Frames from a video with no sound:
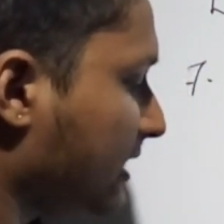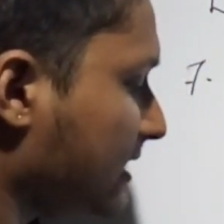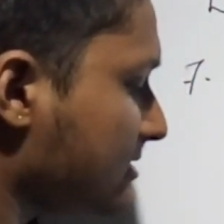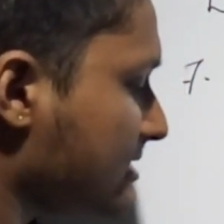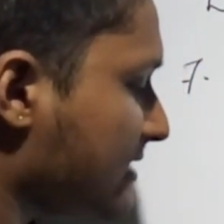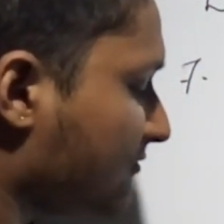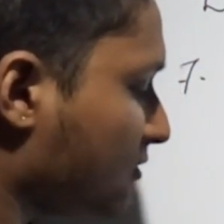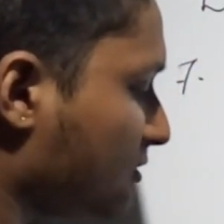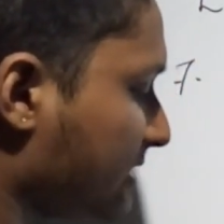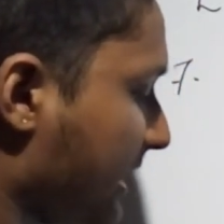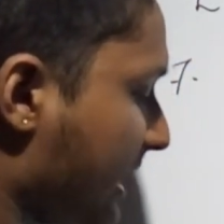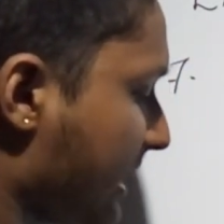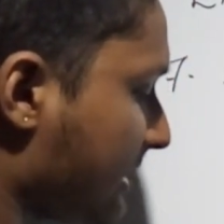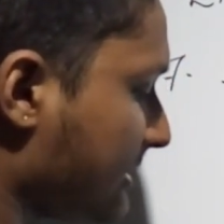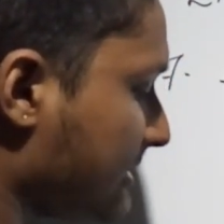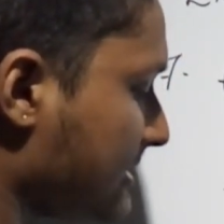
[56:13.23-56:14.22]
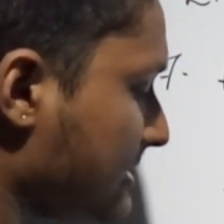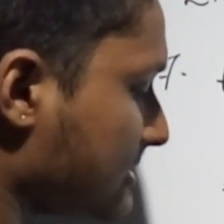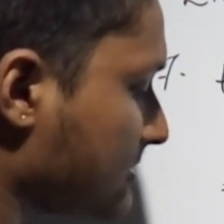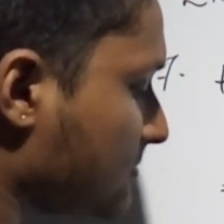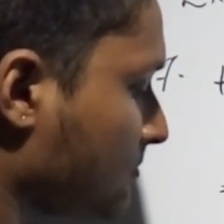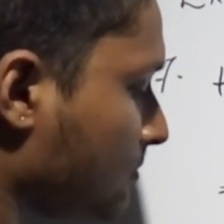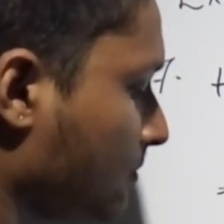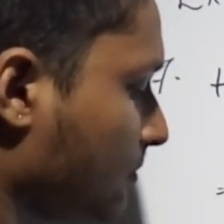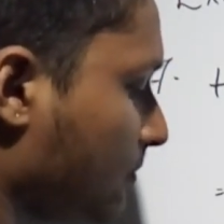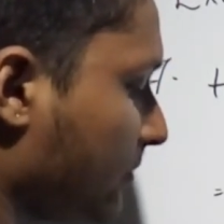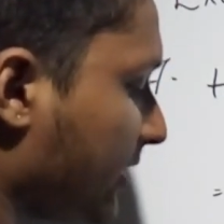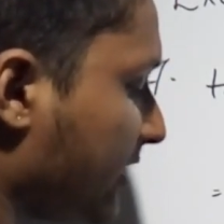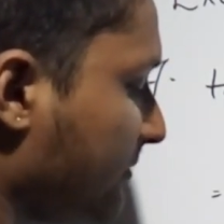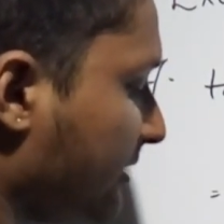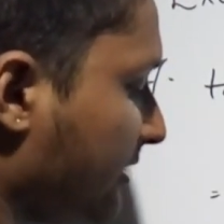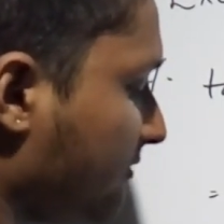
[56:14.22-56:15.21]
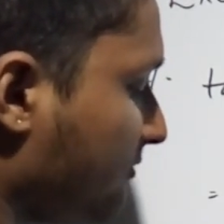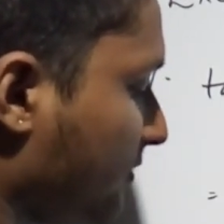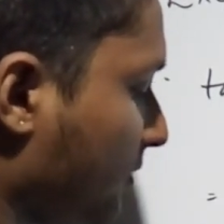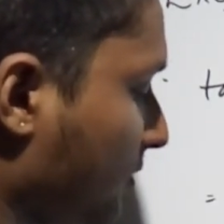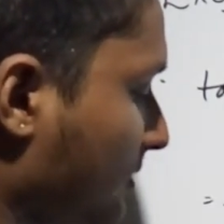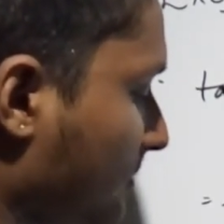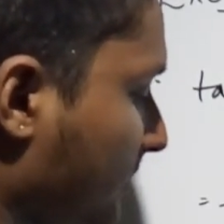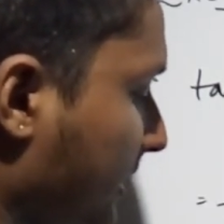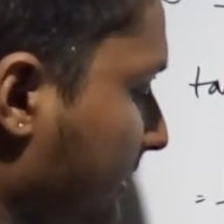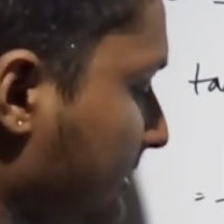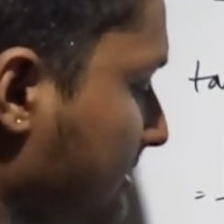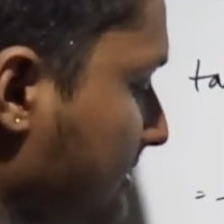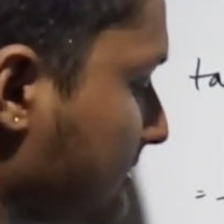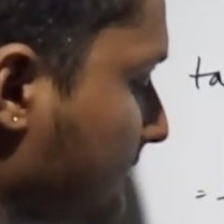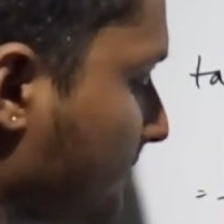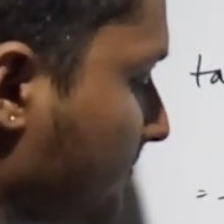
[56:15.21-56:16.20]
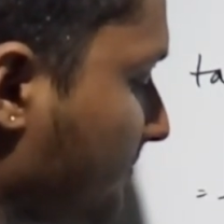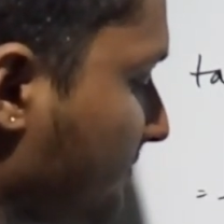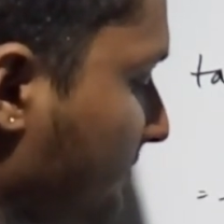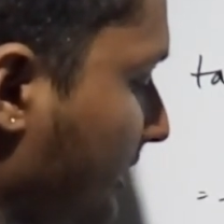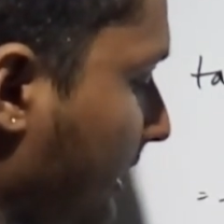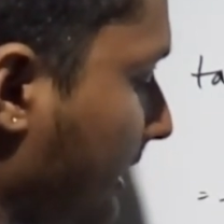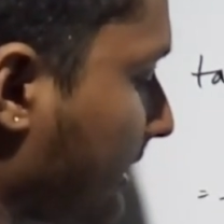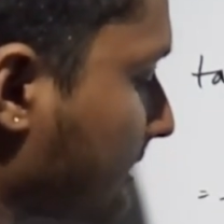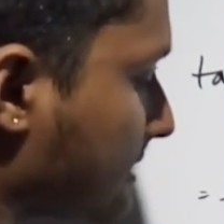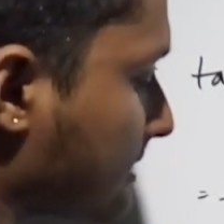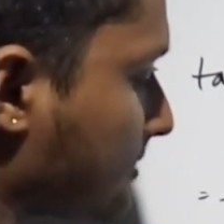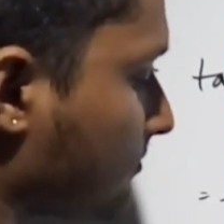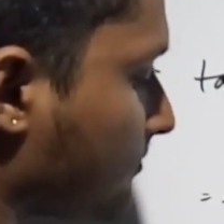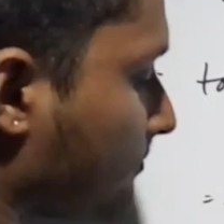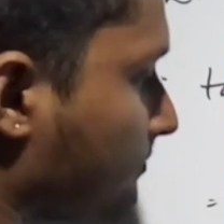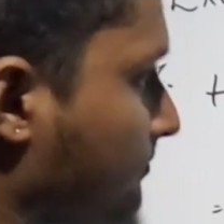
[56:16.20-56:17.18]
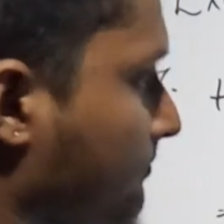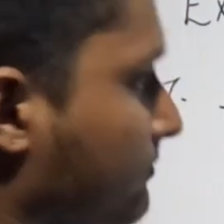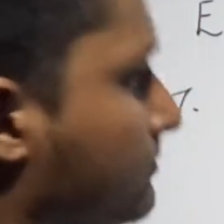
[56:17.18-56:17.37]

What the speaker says: Okay, therefore the angle is pi by 4 minus x.